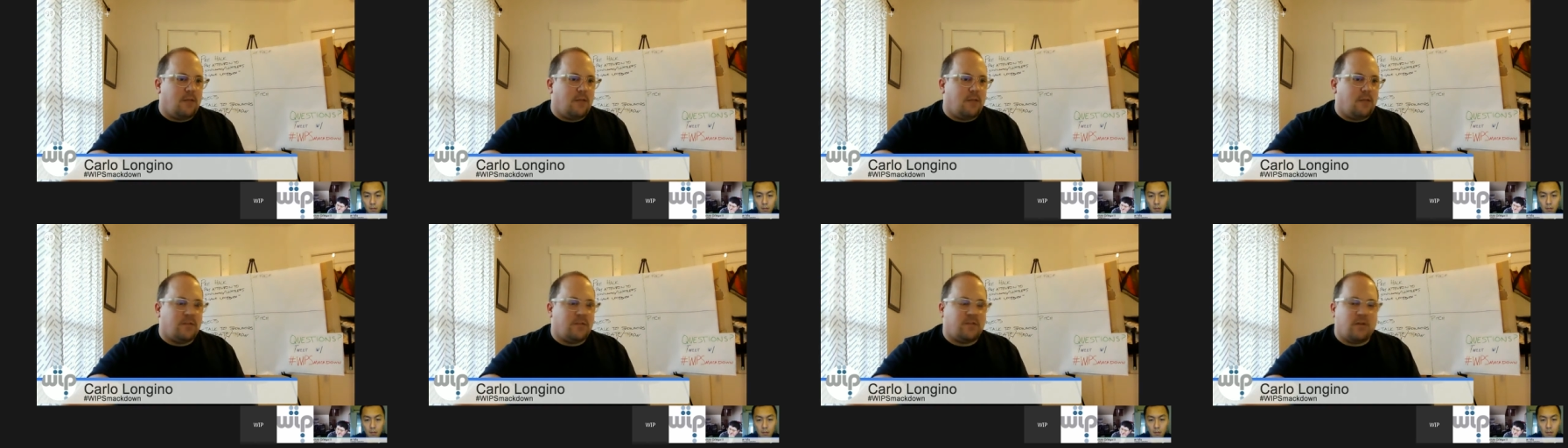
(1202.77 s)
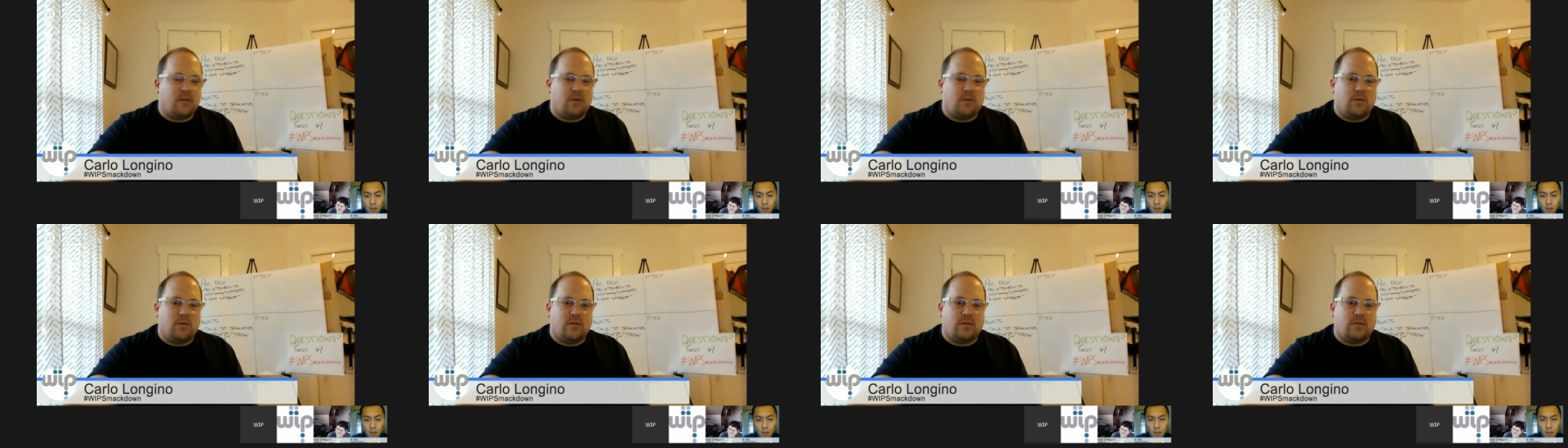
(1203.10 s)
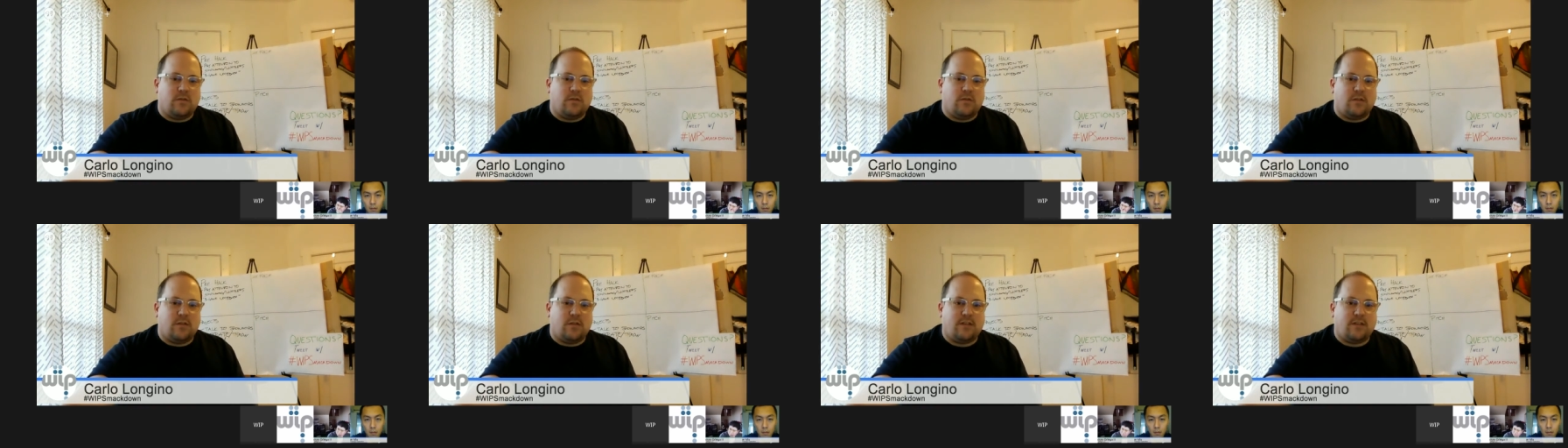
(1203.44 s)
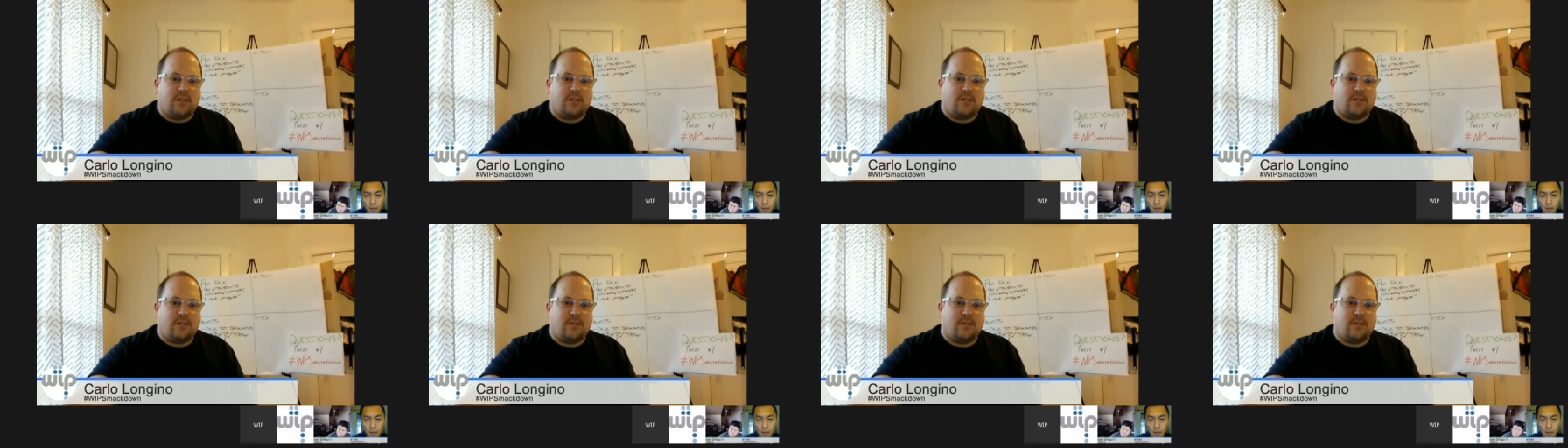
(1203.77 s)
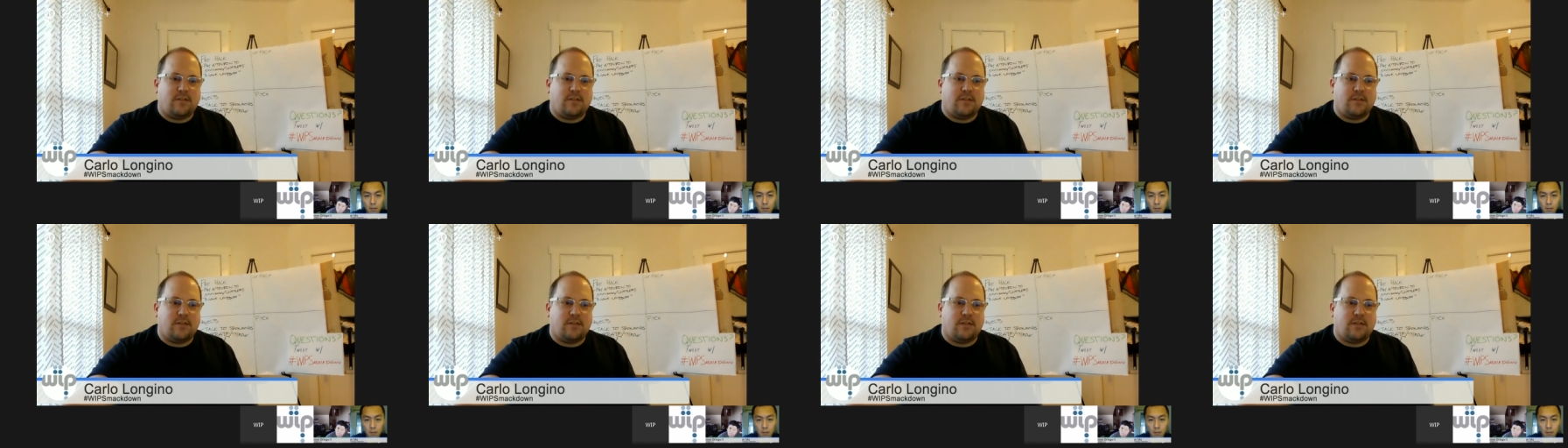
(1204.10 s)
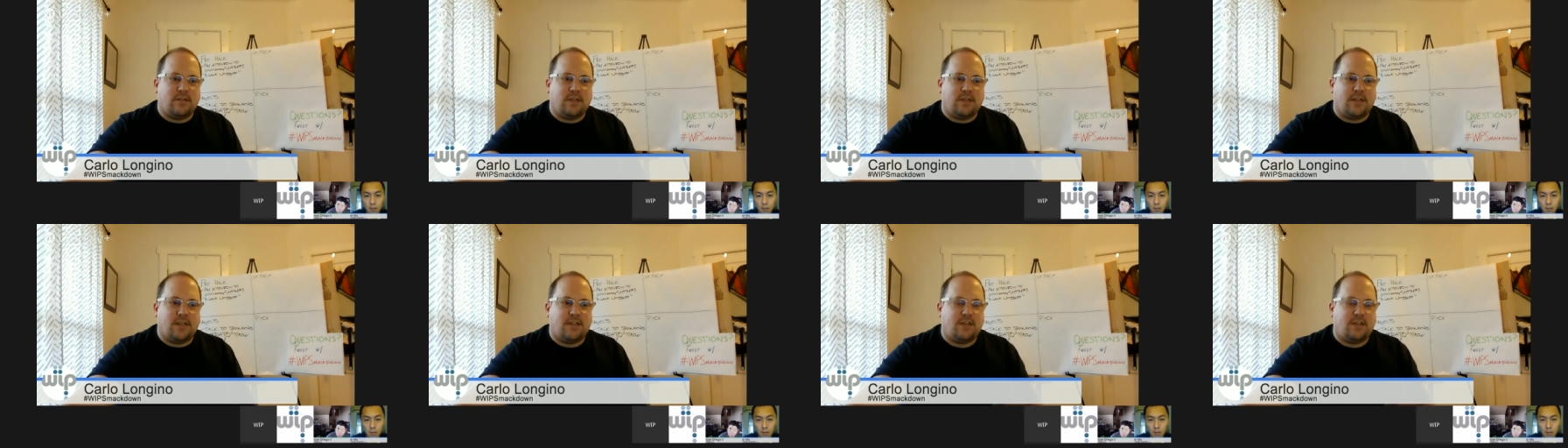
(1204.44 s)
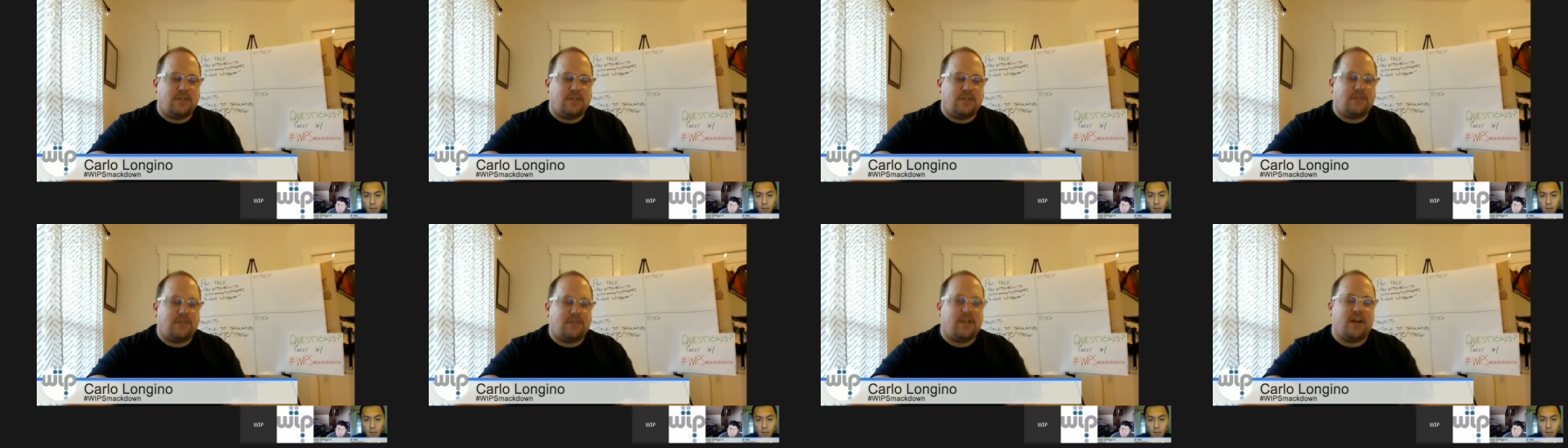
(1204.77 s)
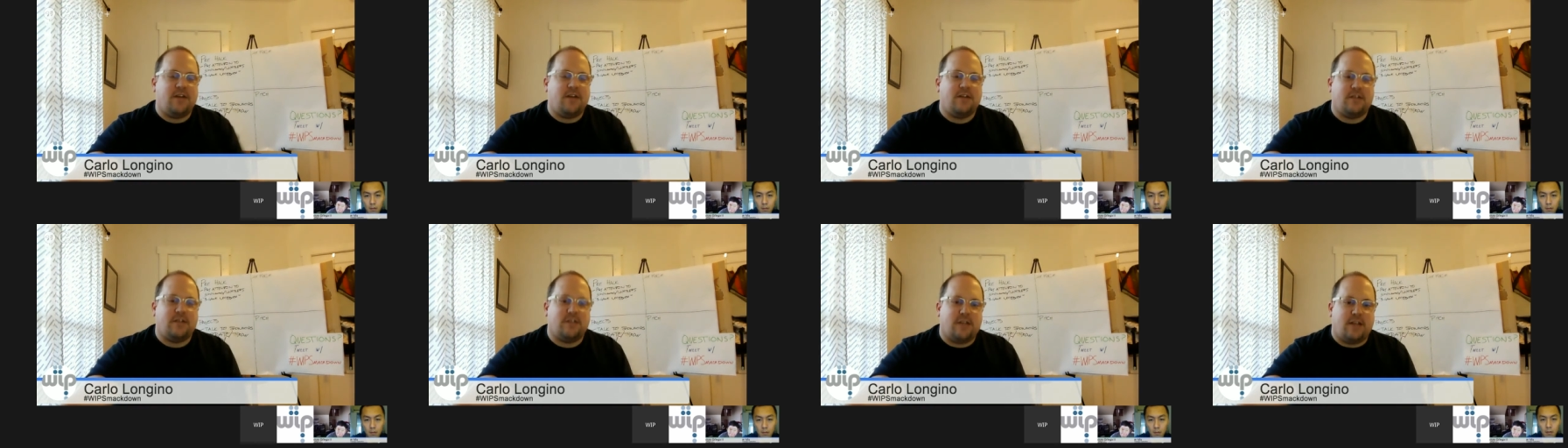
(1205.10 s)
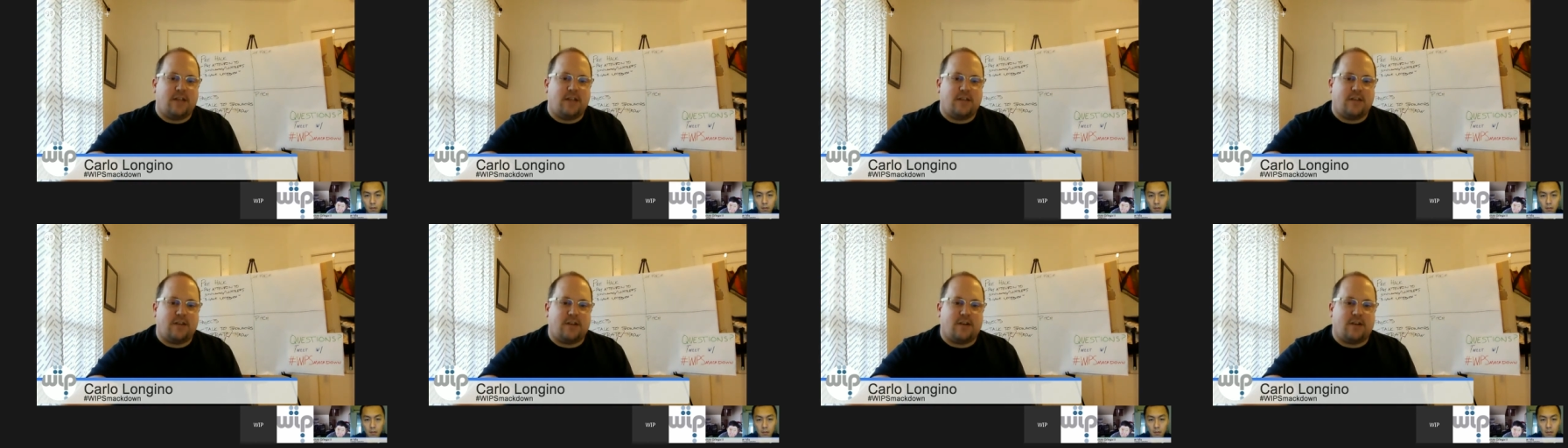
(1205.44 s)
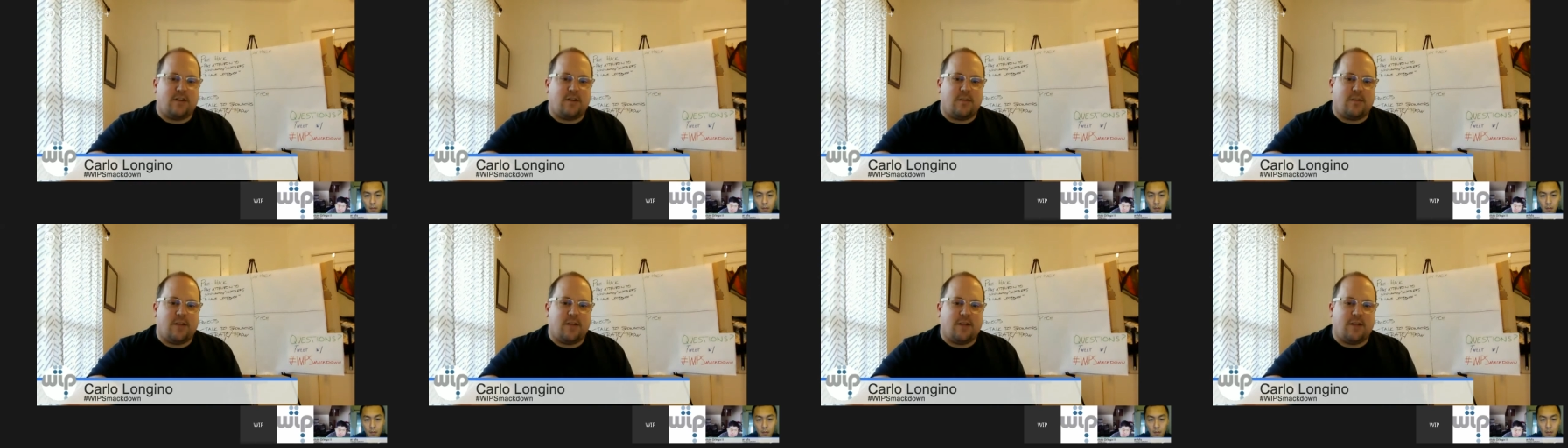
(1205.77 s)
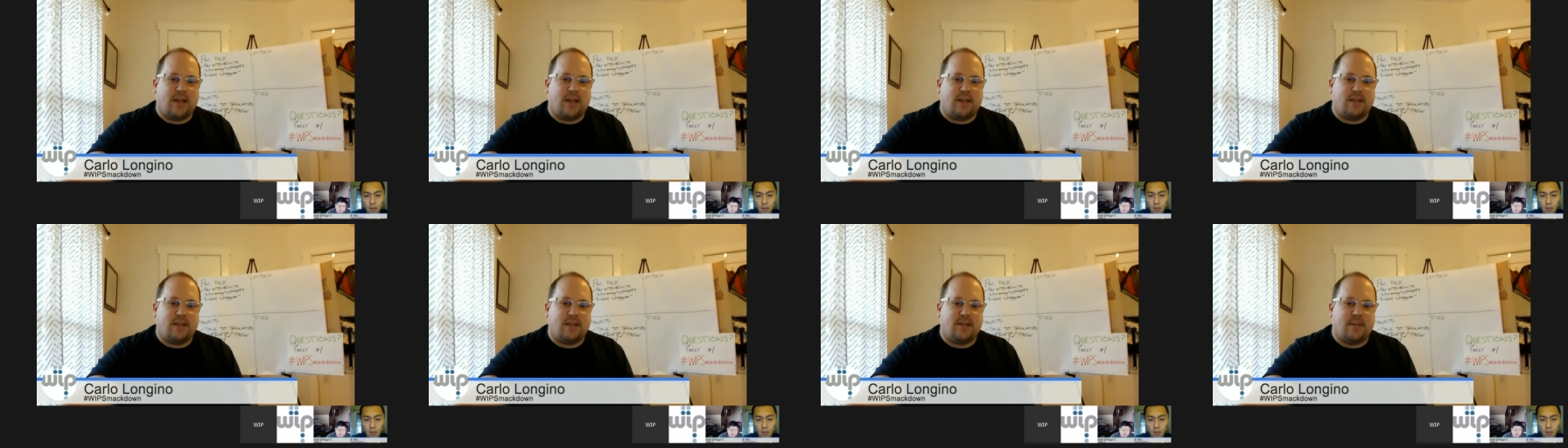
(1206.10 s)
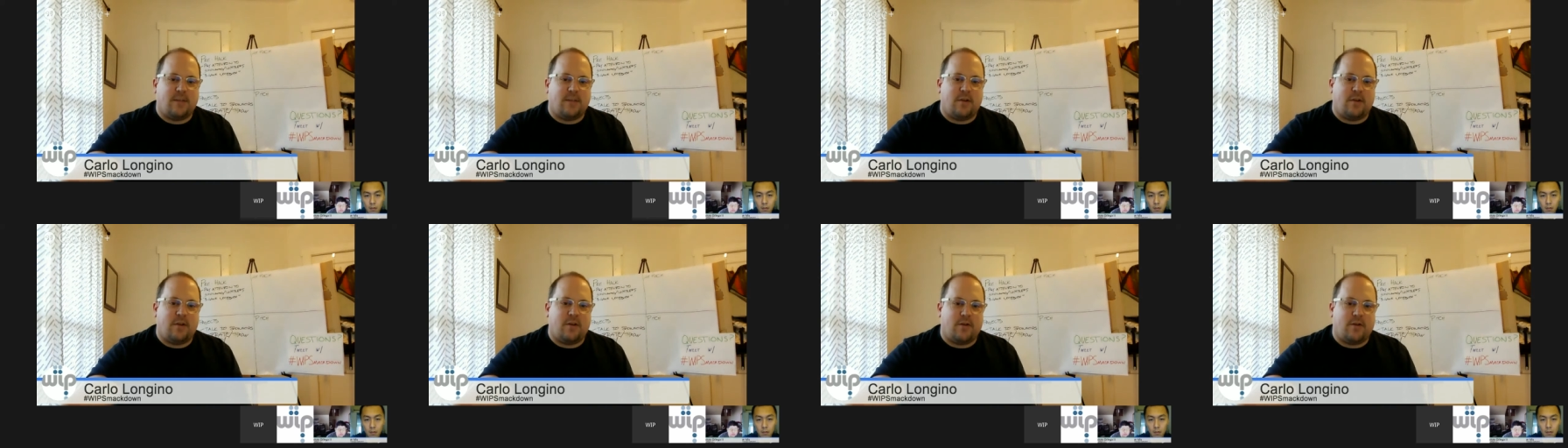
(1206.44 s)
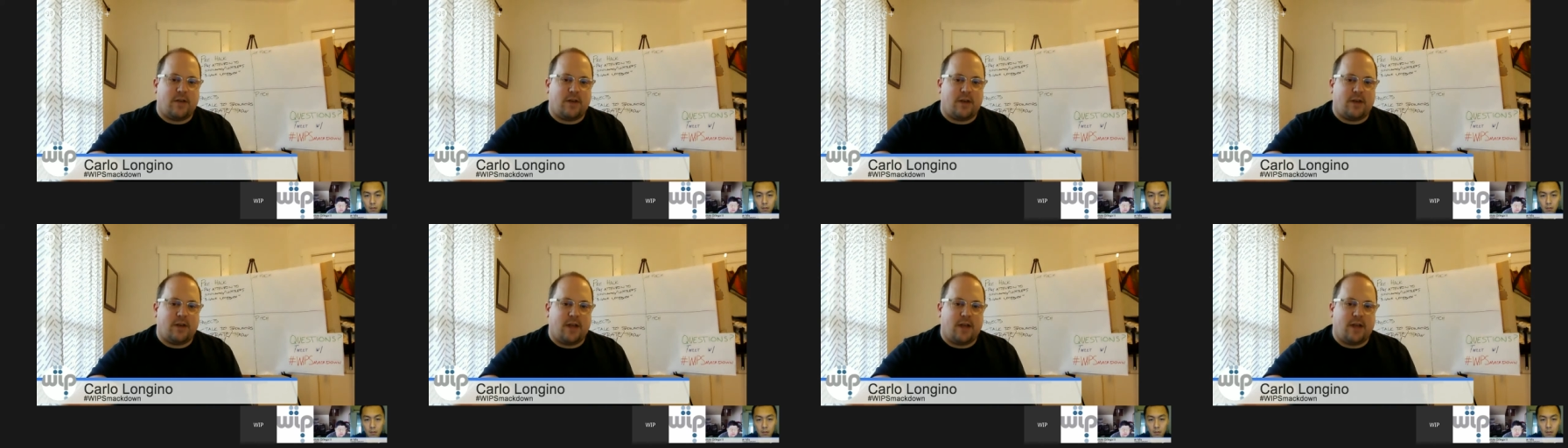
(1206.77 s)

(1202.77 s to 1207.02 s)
So let's shift gears and talk about that demo